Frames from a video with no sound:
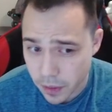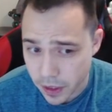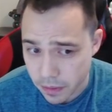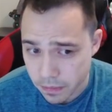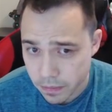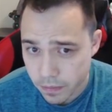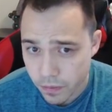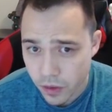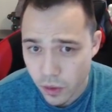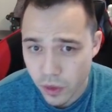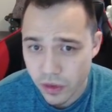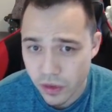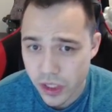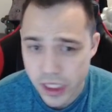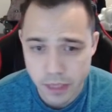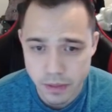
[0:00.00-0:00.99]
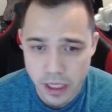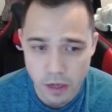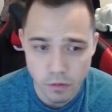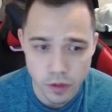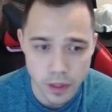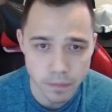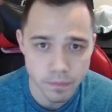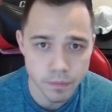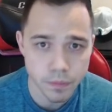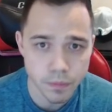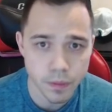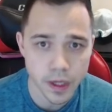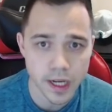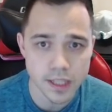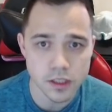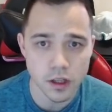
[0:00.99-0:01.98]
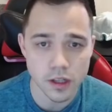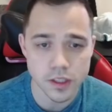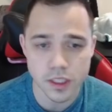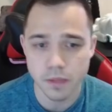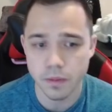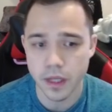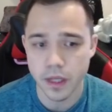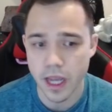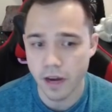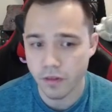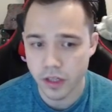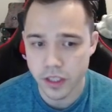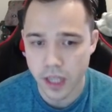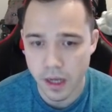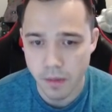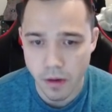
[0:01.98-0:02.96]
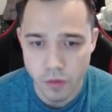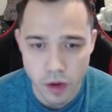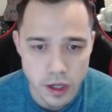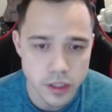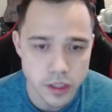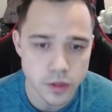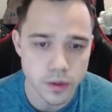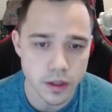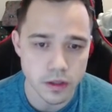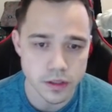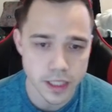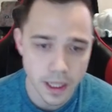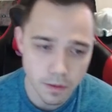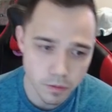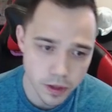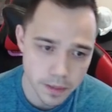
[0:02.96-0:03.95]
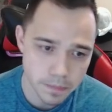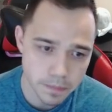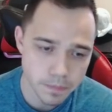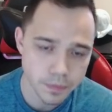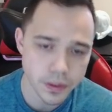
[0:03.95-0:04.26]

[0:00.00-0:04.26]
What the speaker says: We have the same Talonflame, but it has lost CMP every time I've run into another Talonflame.